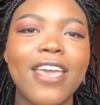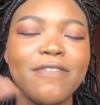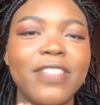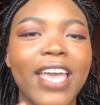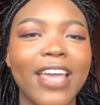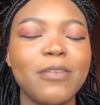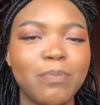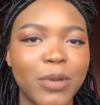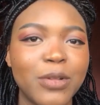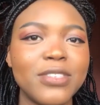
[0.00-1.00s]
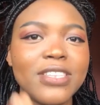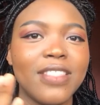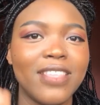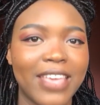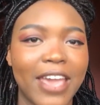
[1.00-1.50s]
if they had built
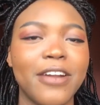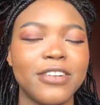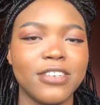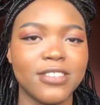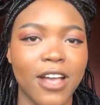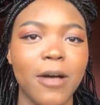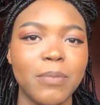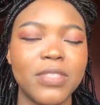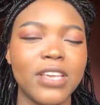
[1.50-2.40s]
the characters up.